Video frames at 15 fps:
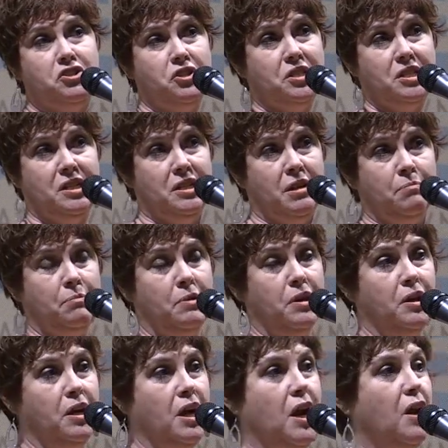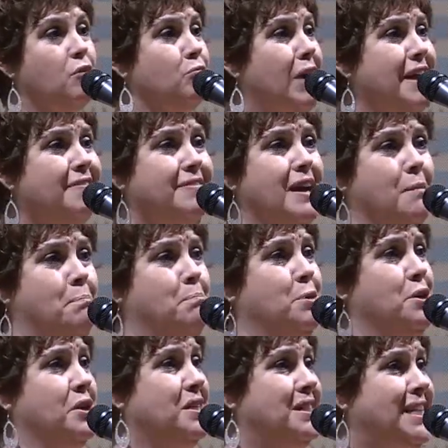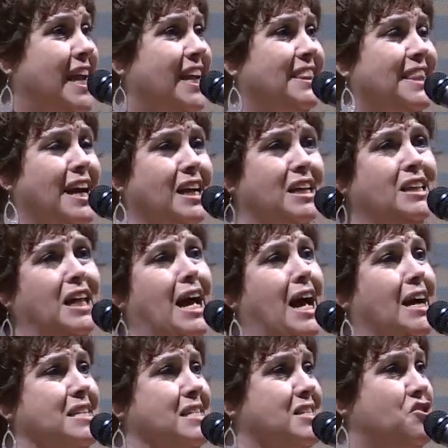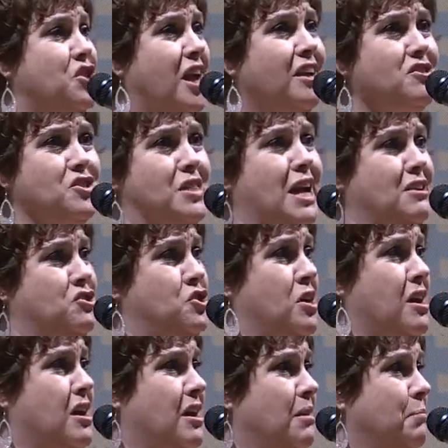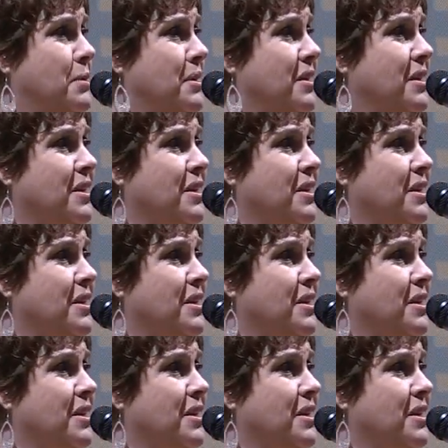just a number. Write that book, take that class, change that job,